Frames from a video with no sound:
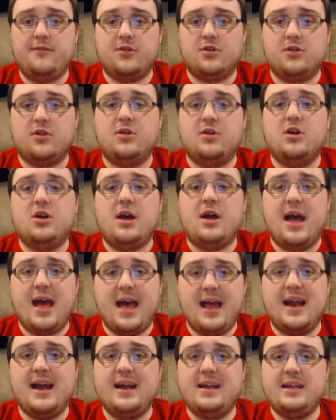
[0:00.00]
for
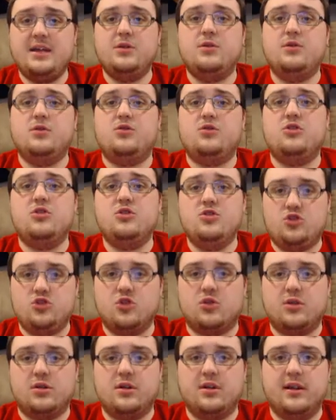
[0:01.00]
NIU's
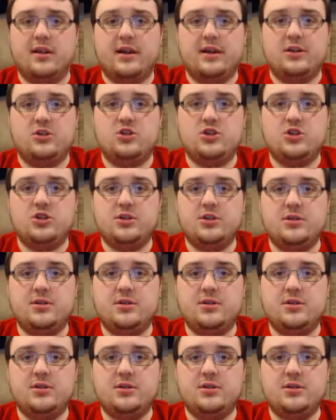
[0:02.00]
Jordan Lynch.